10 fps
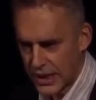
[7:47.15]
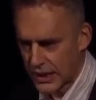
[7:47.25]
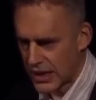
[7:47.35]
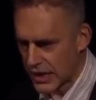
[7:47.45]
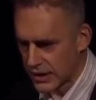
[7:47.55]

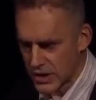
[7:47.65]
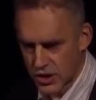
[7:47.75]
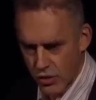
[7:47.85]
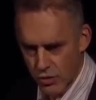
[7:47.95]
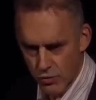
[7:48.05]
and nothing's
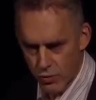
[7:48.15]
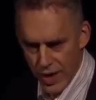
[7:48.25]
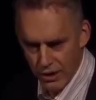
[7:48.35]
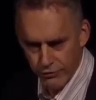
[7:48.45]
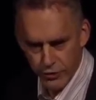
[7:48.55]
going
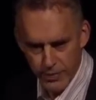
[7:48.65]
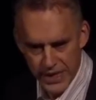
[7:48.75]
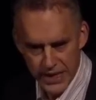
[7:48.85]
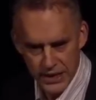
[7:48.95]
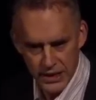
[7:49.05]
well for
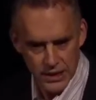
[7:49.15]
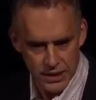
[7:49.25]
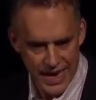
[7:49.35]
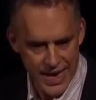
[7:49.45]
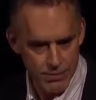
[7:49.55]
me.
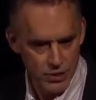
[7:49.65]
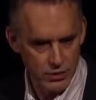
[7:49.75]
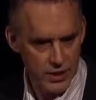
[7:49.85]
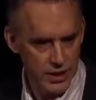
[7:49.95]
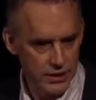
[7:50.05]
And
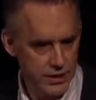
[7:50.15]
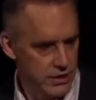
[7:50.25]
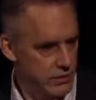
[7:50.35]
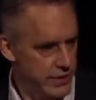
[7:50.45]
Abel, well,